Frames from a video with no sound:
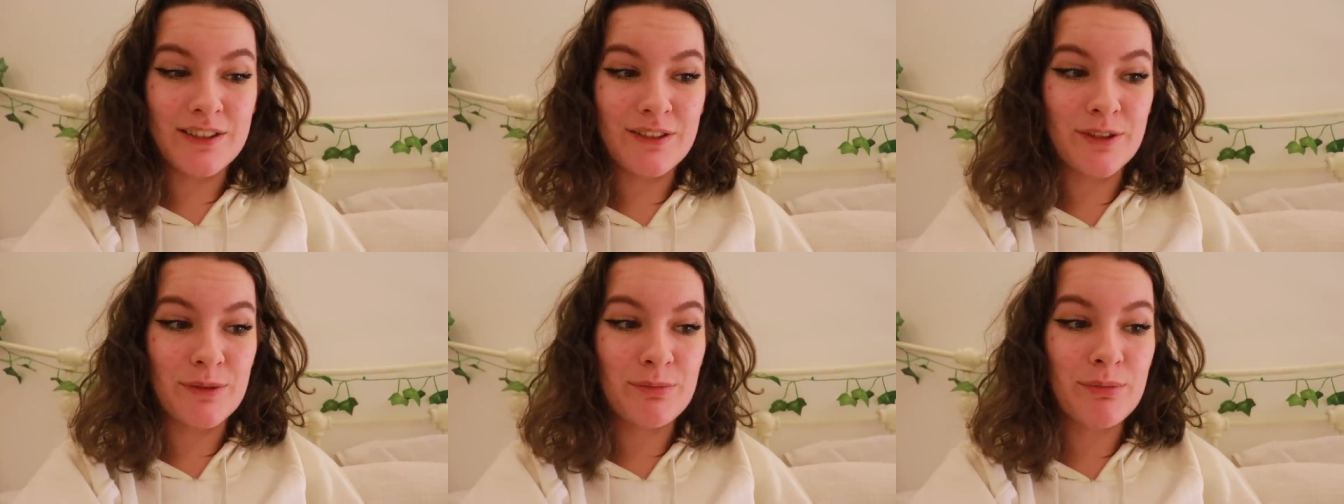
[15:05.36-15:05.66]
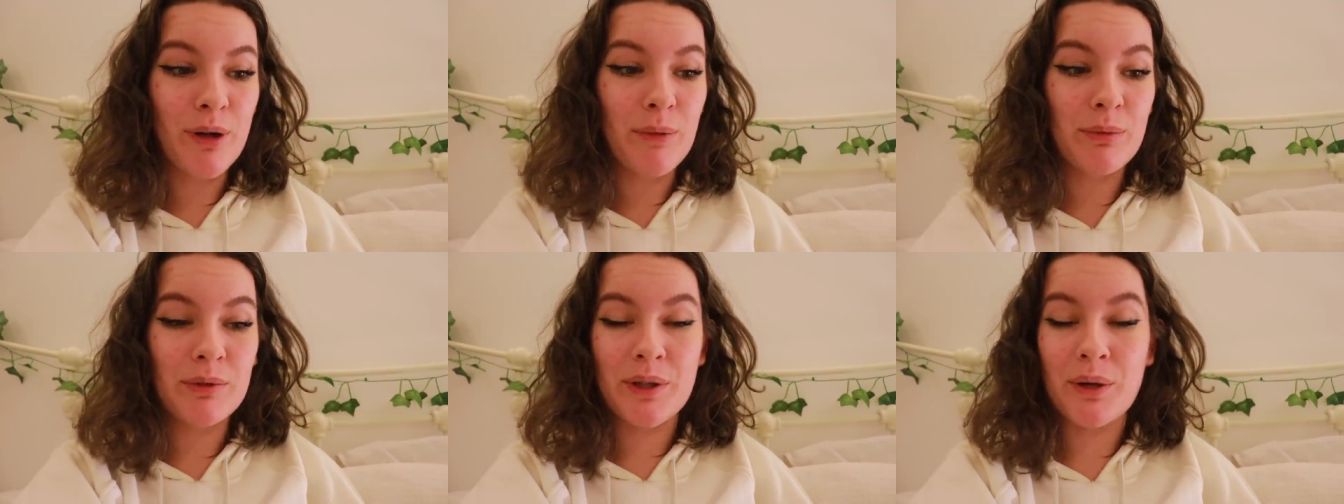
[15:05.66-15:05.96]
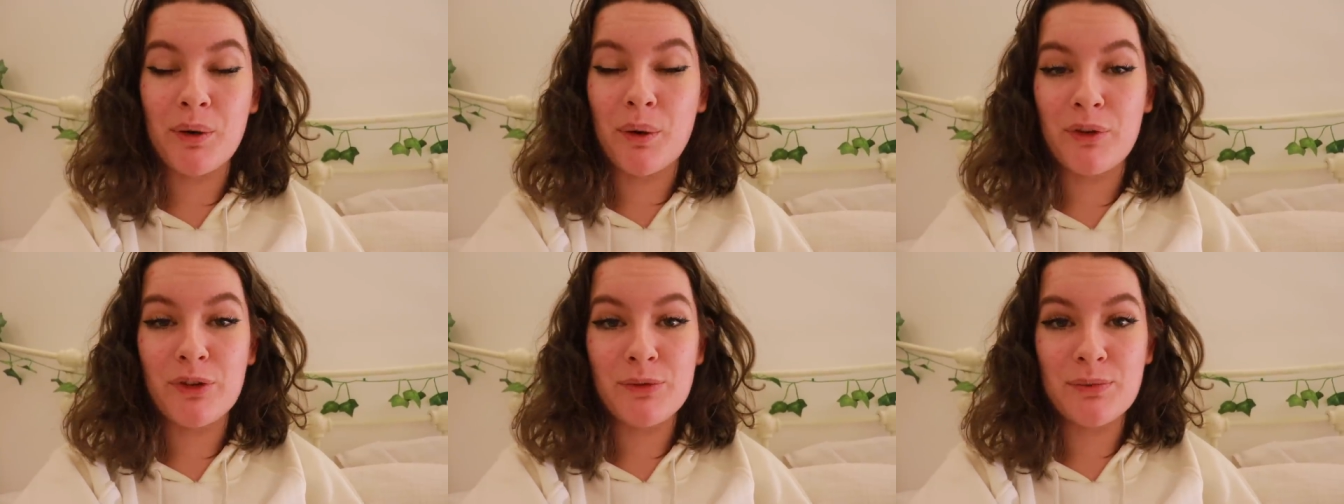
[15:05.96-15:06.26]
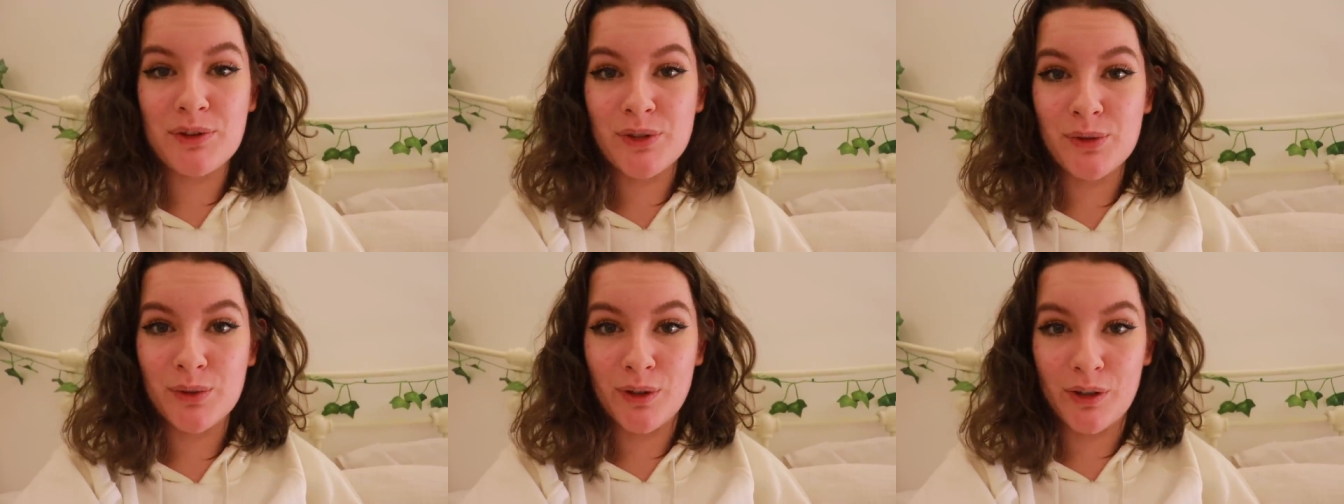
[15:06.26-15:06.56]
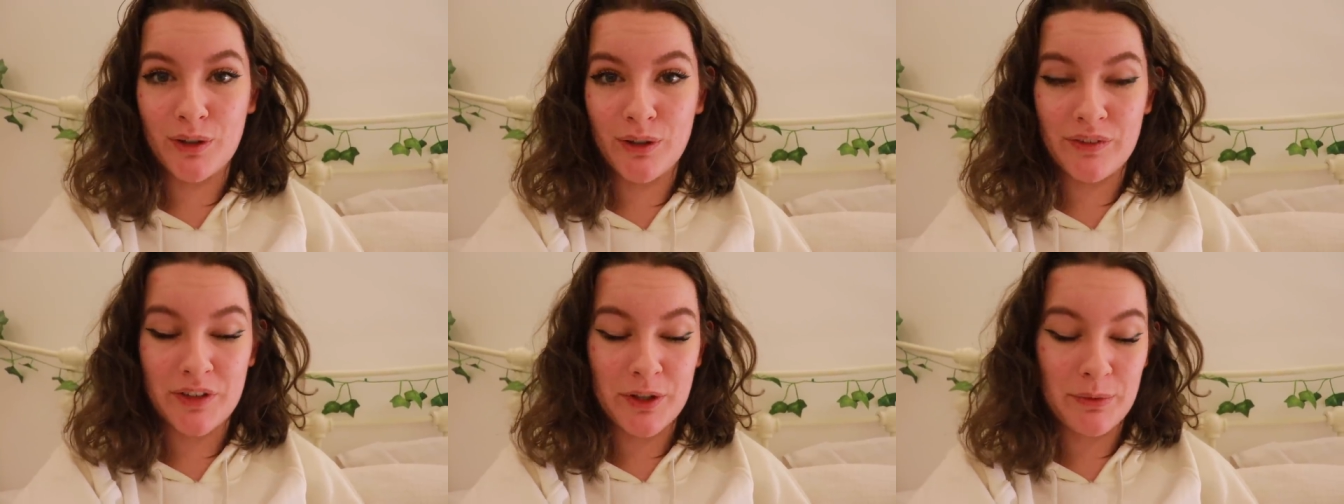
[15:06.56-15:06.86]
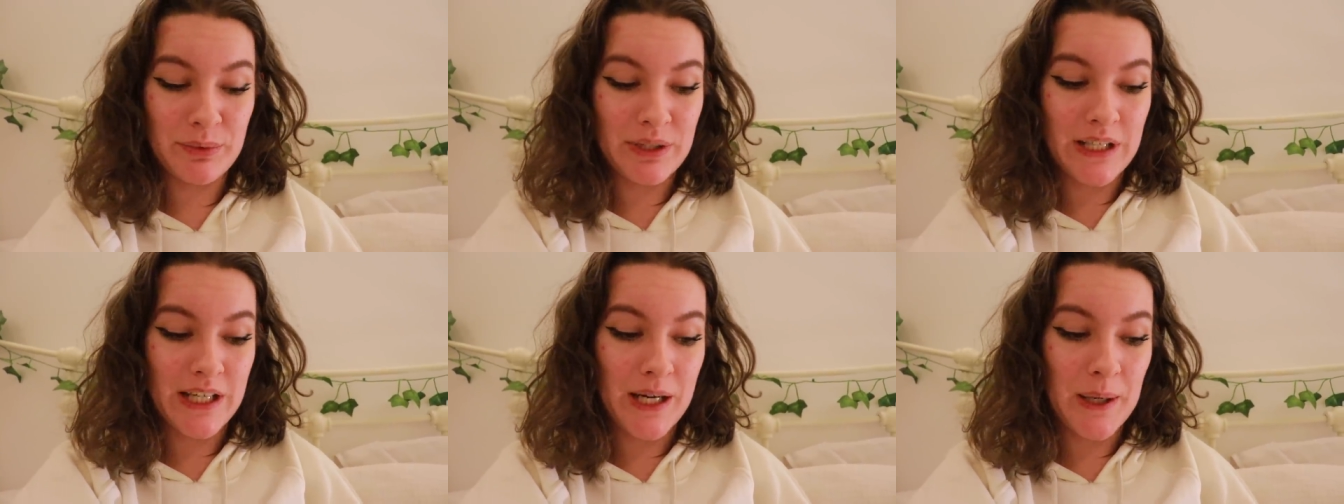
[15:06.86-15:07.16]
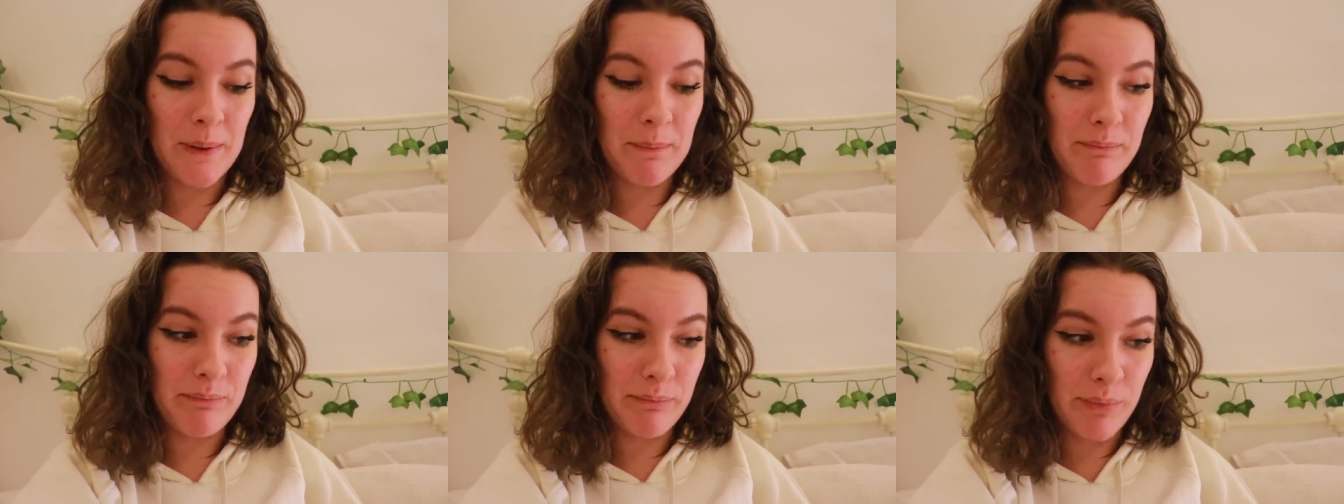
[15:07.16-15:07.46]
so it's probably not going to be too long of an update.